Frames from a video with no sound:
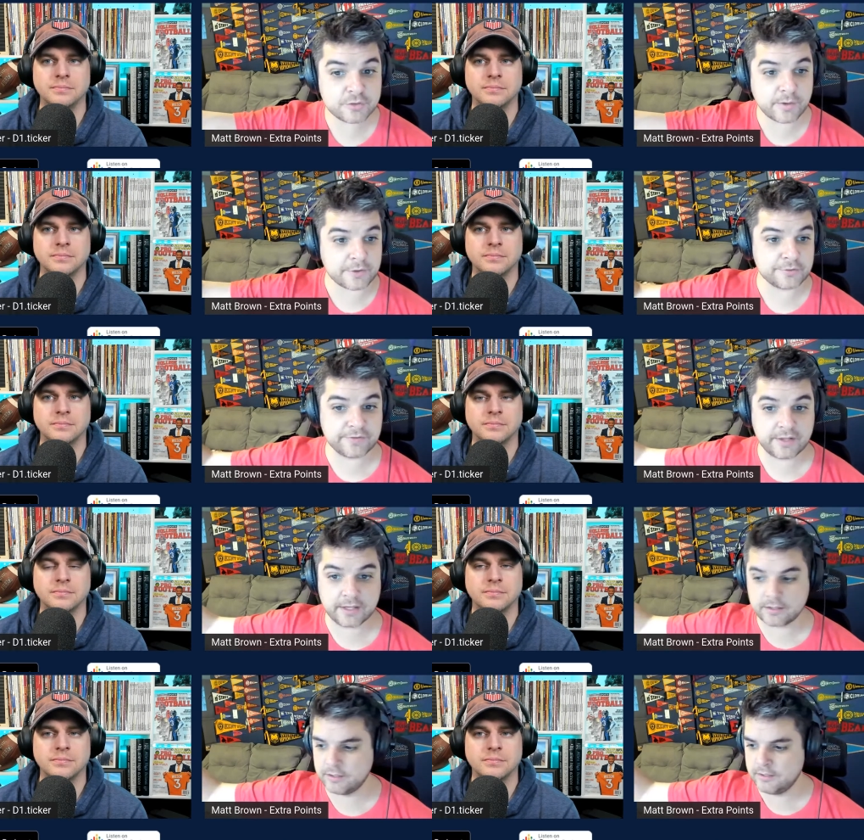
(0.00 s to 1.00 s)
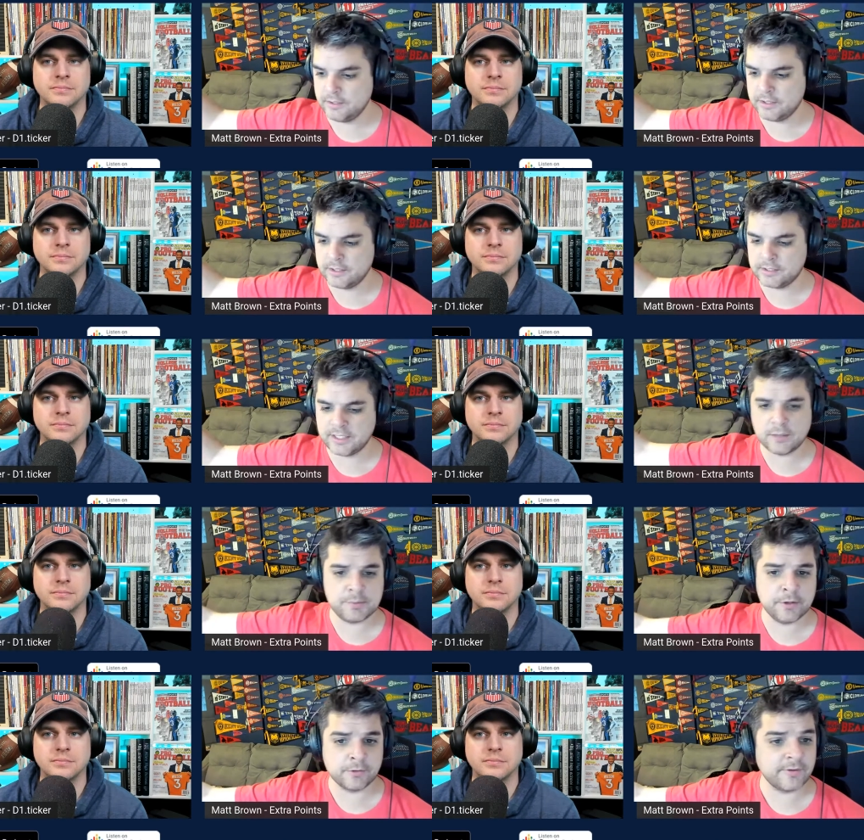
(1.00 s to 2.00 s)
Speaker 1: rather than like getting a
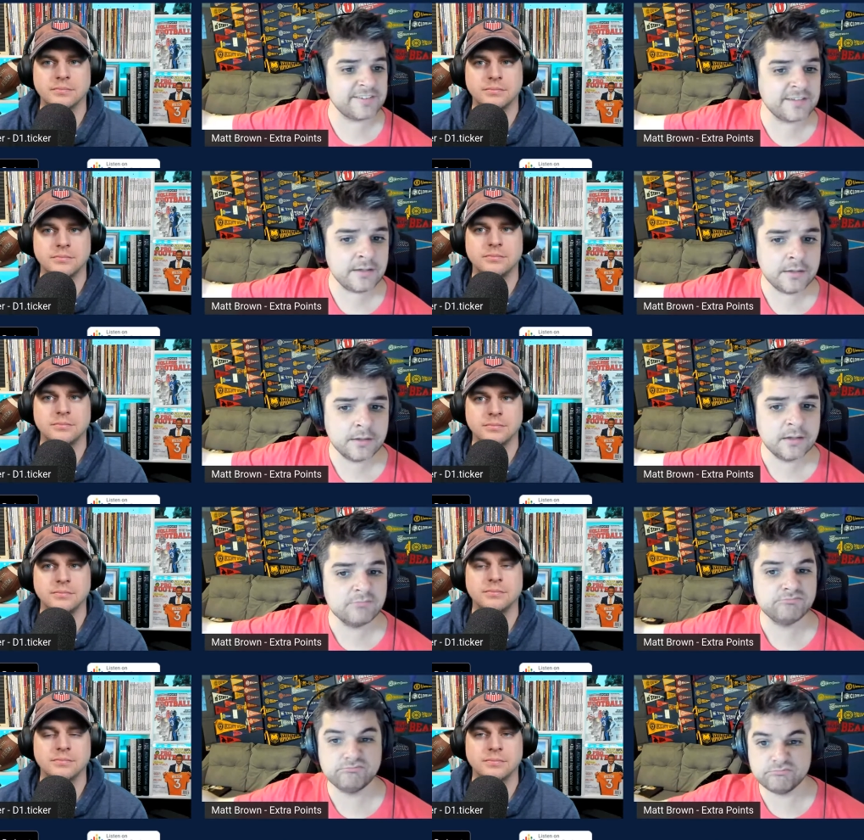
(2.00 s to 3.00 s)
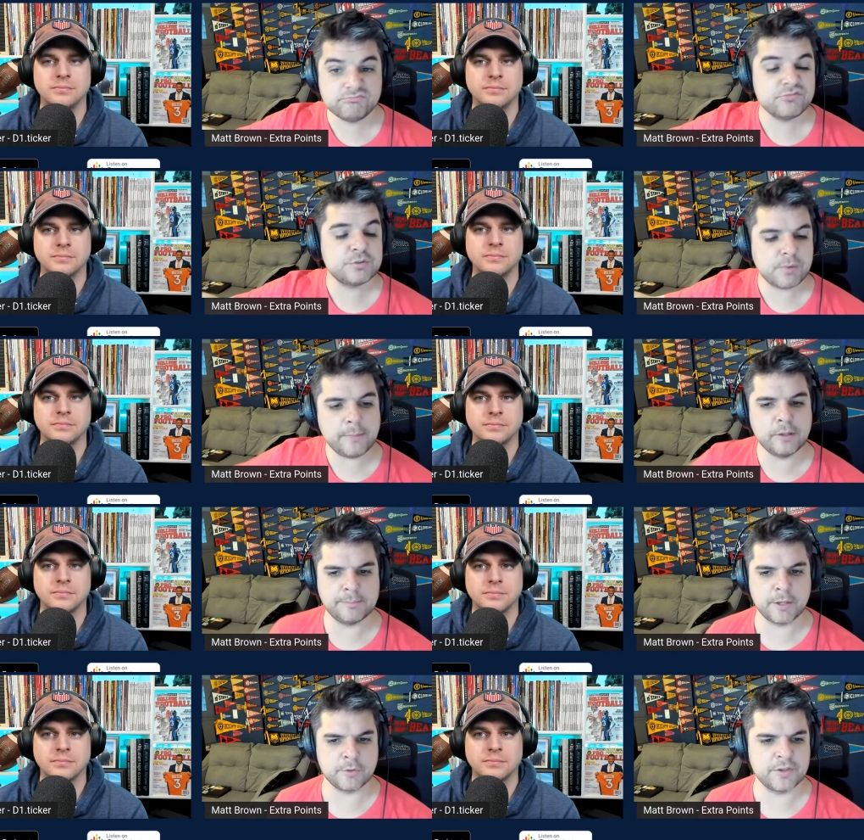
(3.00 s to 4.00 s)
beer in Ruston, it's probably a
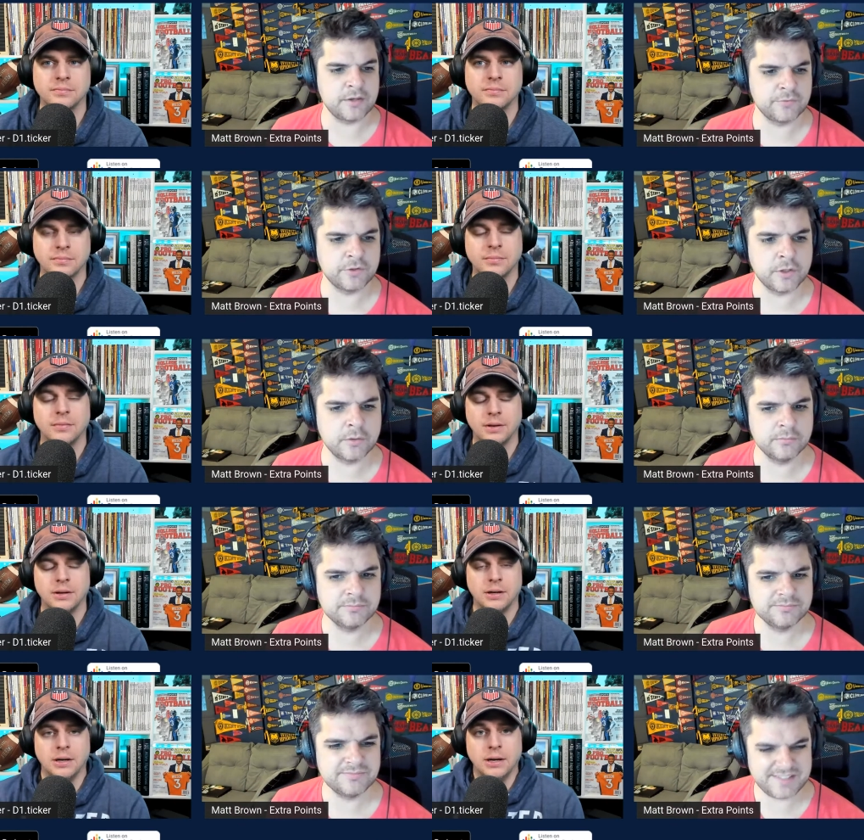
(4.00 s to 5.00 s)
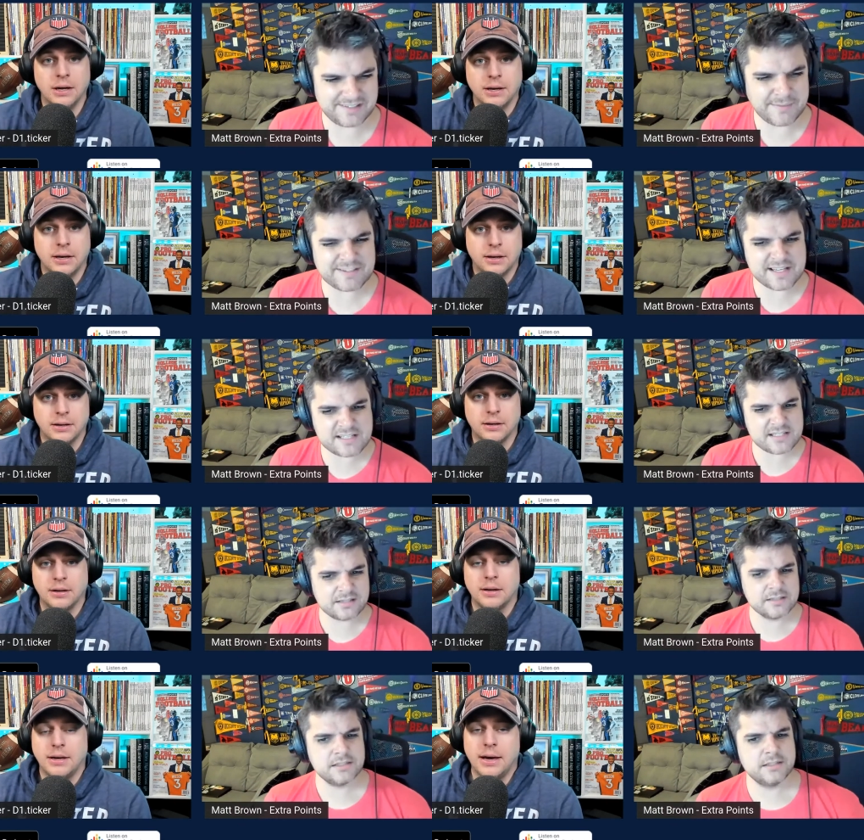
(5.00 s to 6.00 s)
better thing for you. Does that, does that make sense?
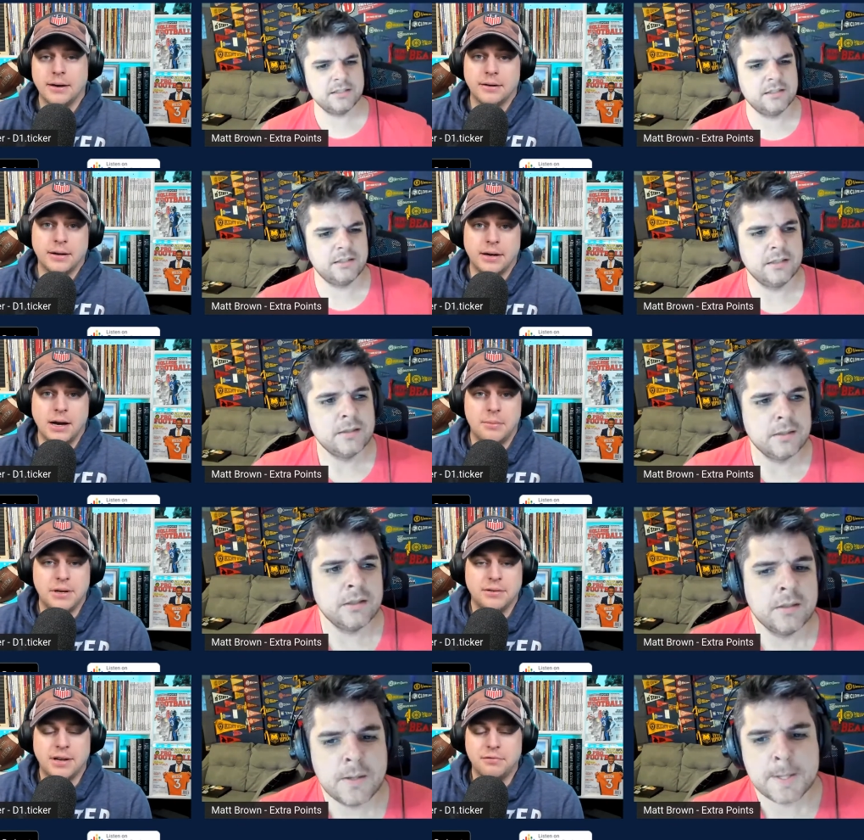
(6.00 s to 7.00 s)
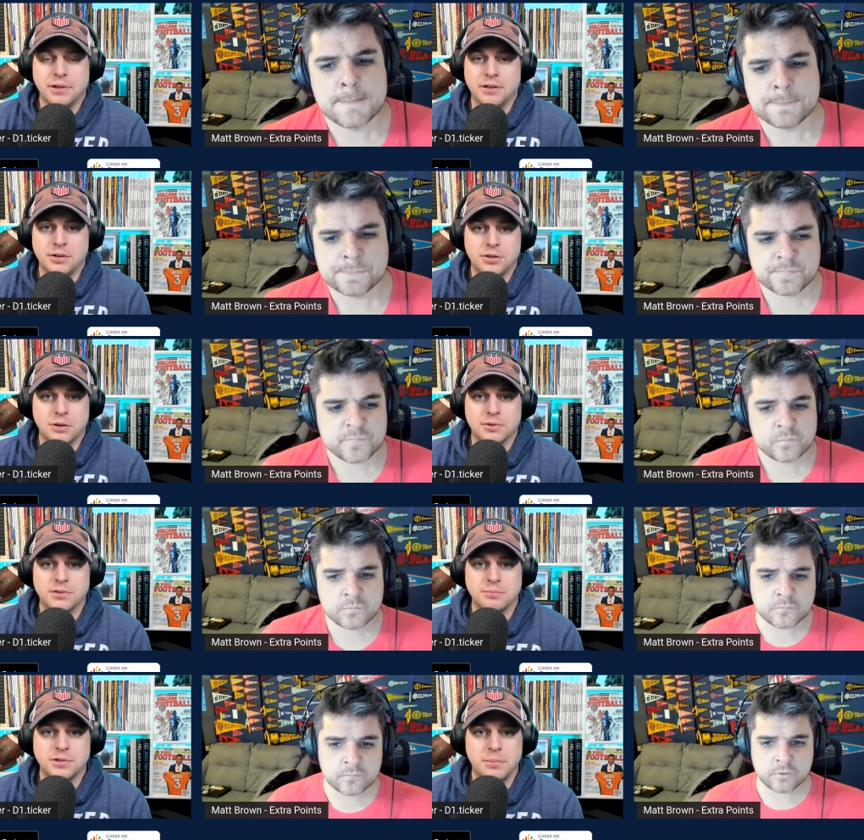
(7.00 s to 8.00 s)
Speaker 2: Yeah, and I, I, mean, definitely, you talk with
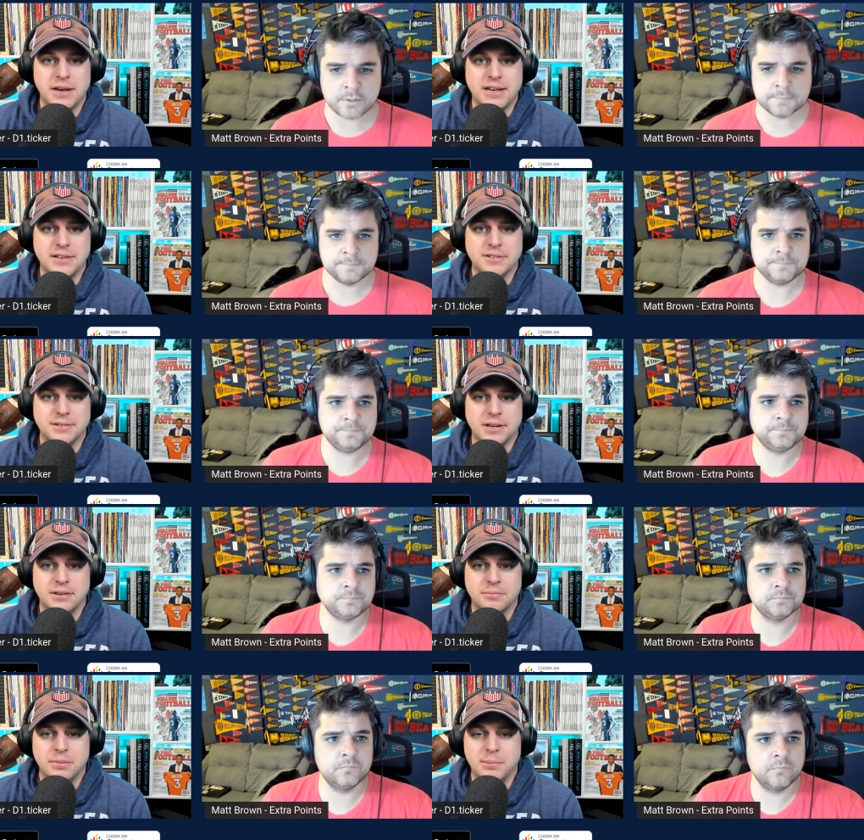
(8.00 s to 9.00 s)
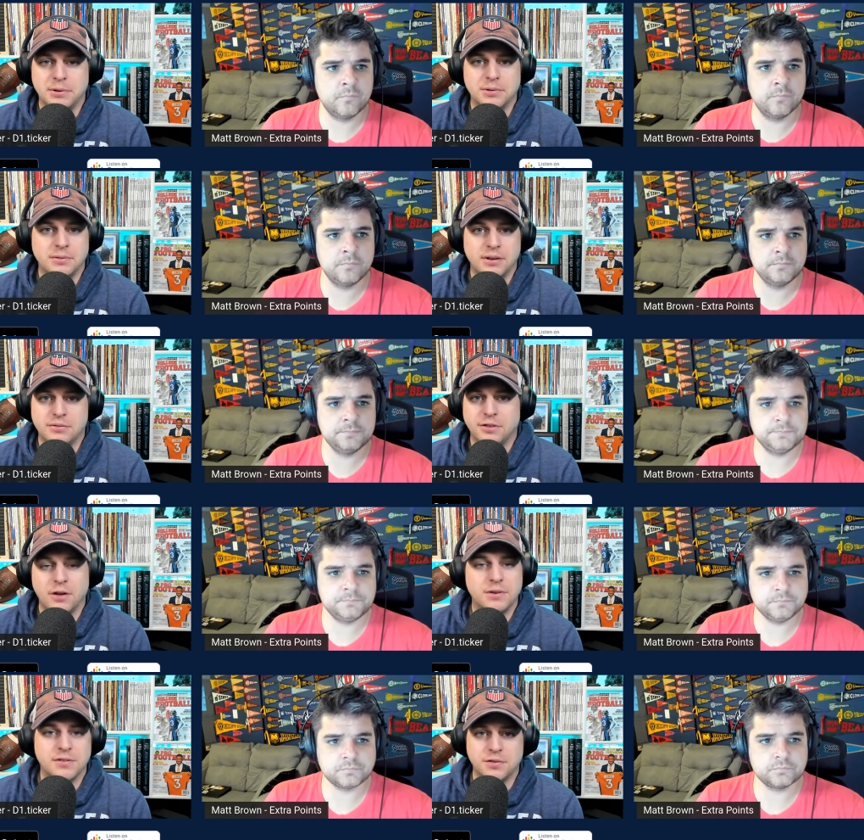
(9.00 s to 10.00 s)
some some ads and and people in,
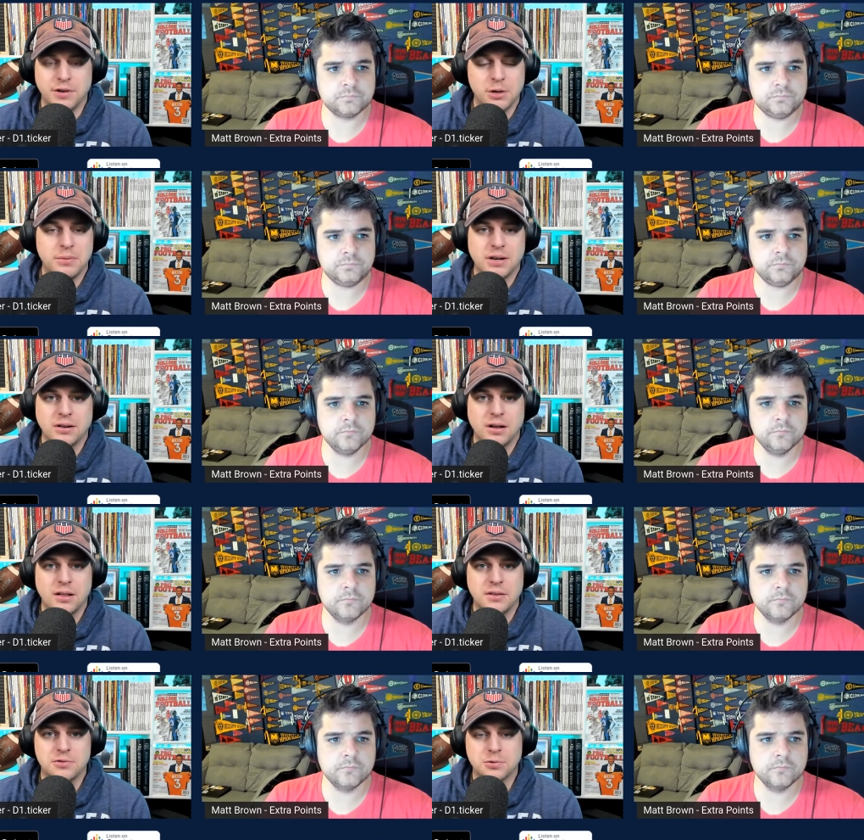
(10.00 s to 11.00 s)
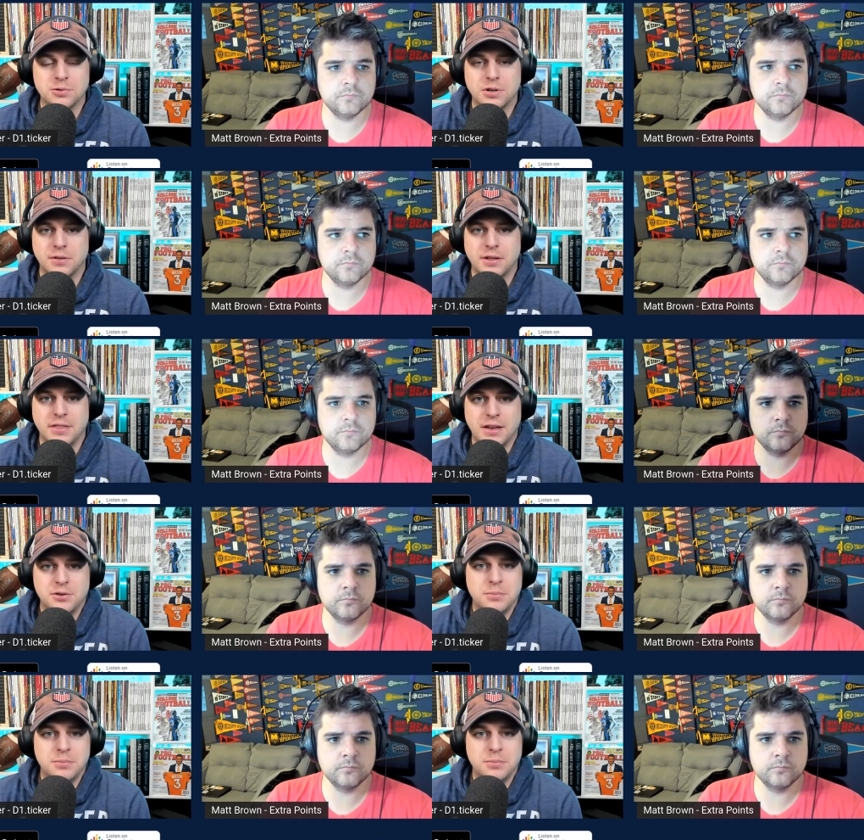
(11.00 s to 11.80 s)
involved in development at a lot of these schools. You know, they, they do